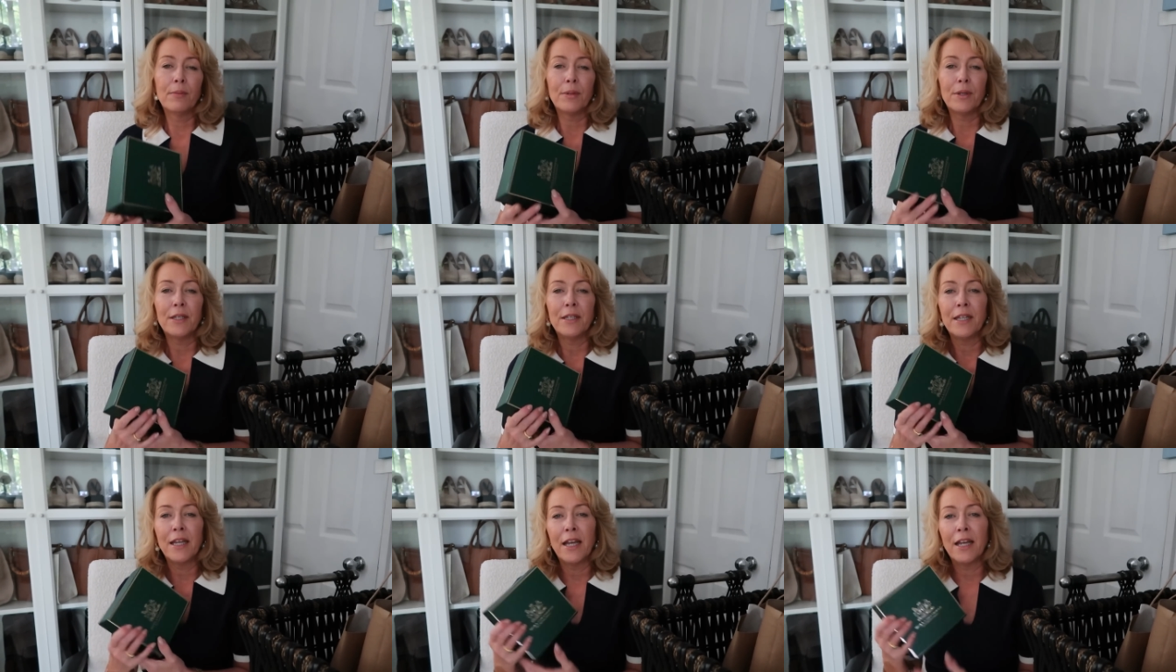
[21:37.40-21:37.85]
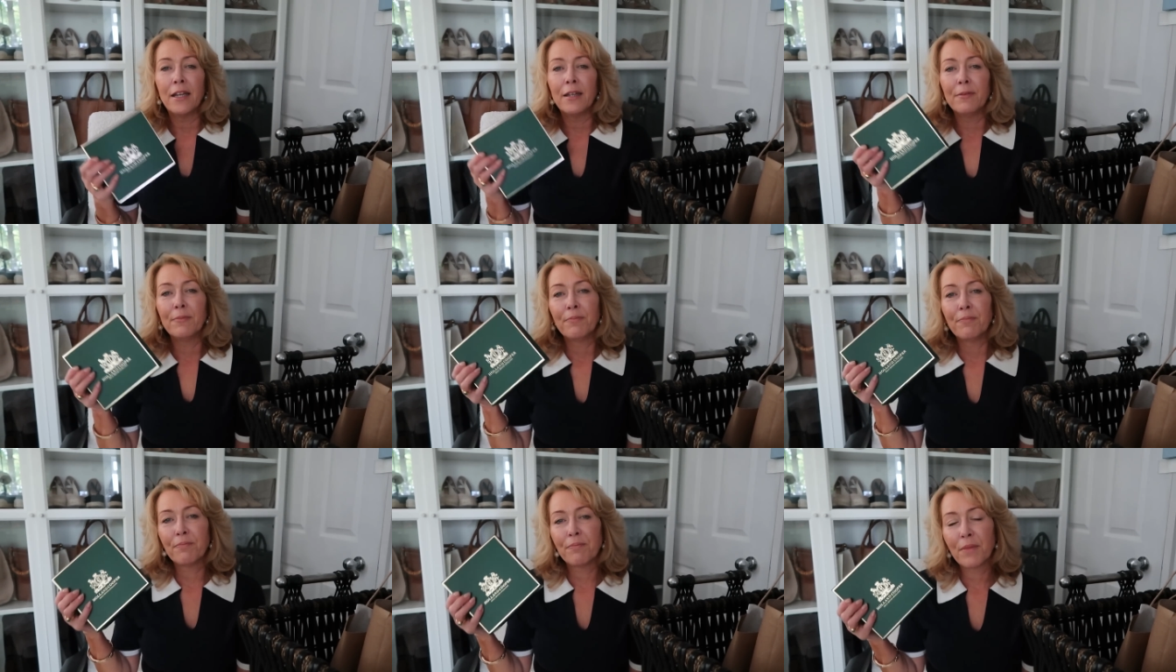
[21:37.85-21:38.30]
But yeah,
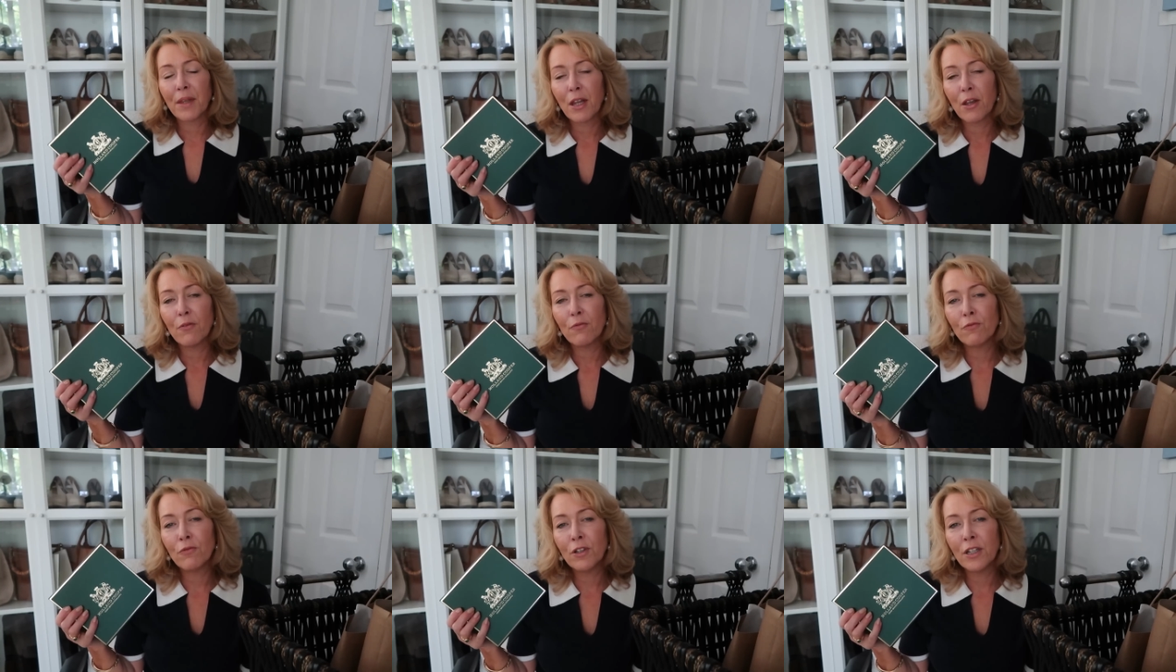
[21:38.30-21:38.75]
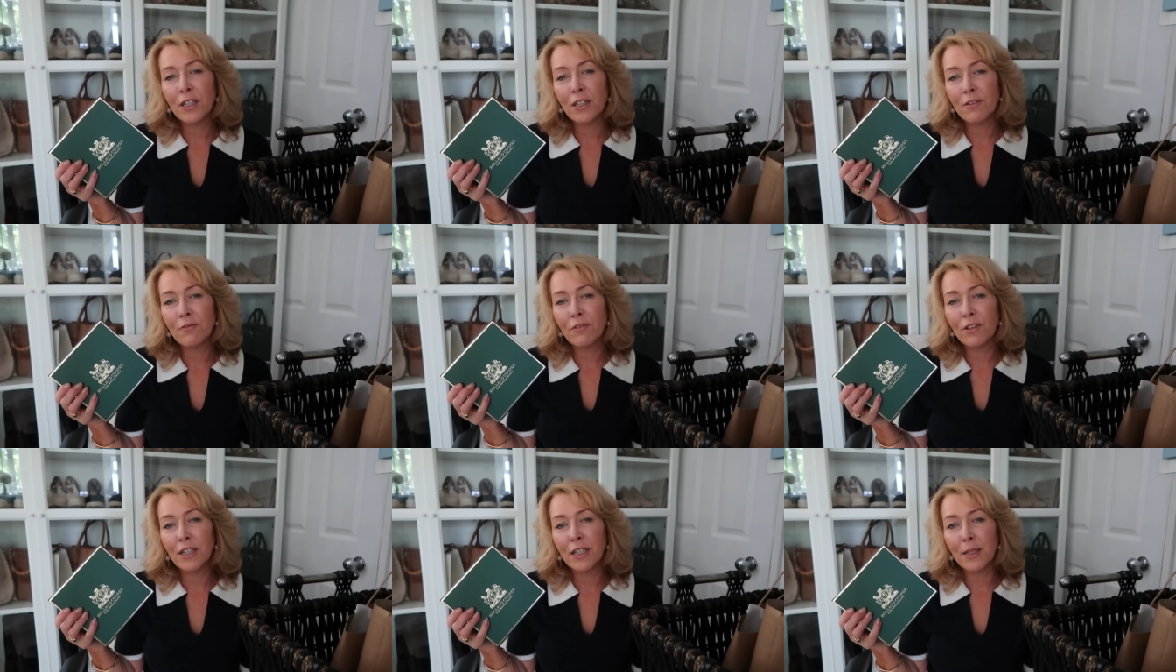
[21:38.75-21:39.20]

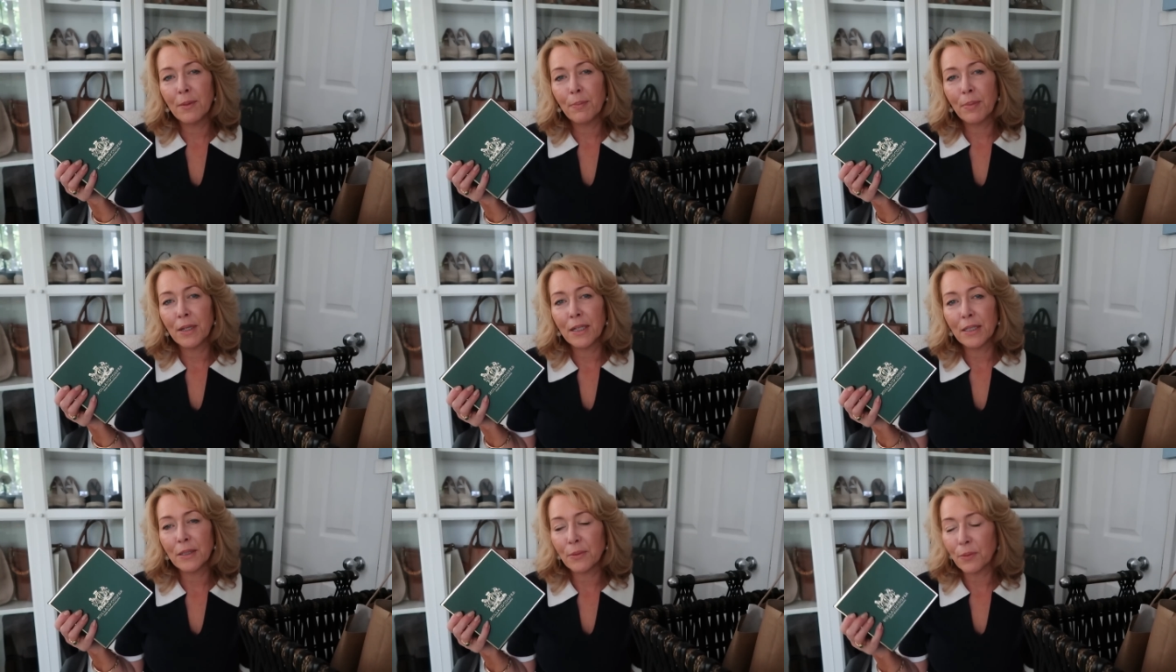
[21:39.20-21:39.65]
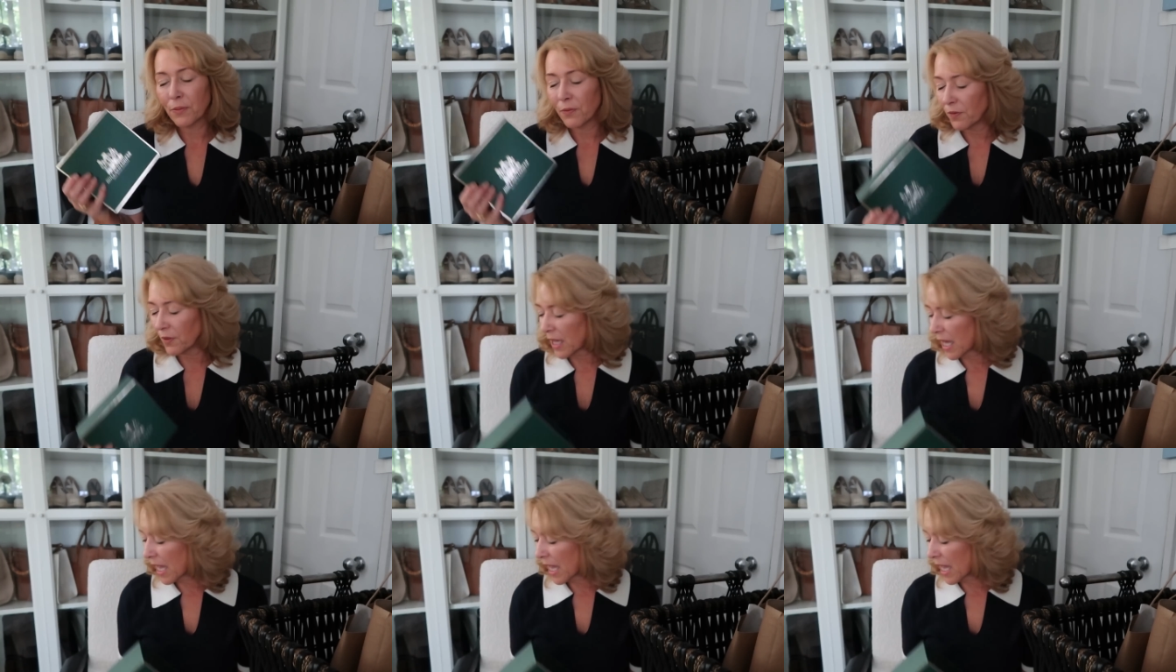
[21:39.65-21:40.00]
really, really pleased with